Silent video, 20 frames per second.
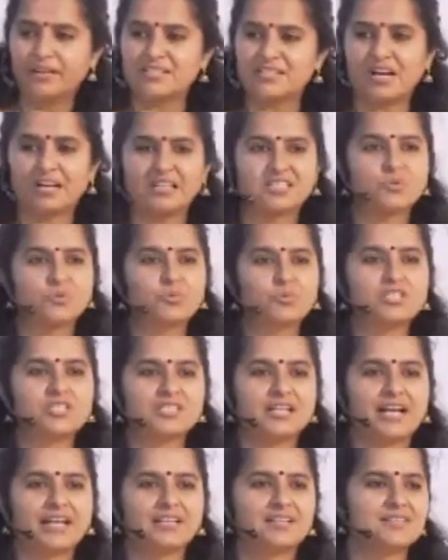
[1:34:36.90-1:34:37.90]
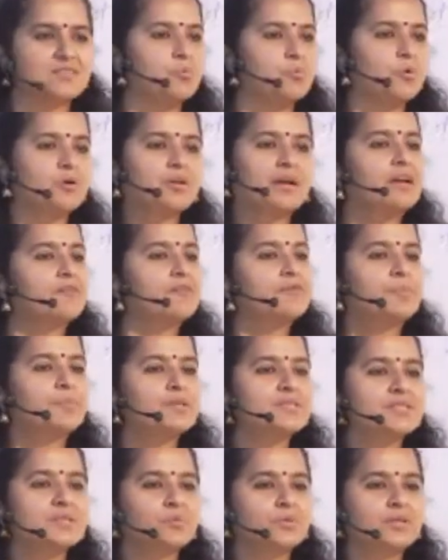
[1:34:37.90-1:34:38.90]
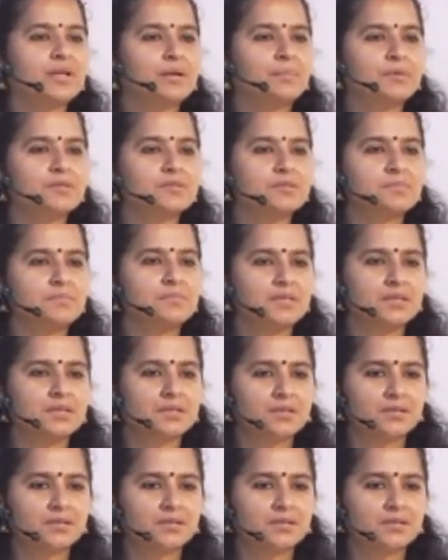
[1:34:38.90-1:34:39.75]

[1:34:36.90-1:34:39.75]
structure which is like this, what kind of a person would that person be?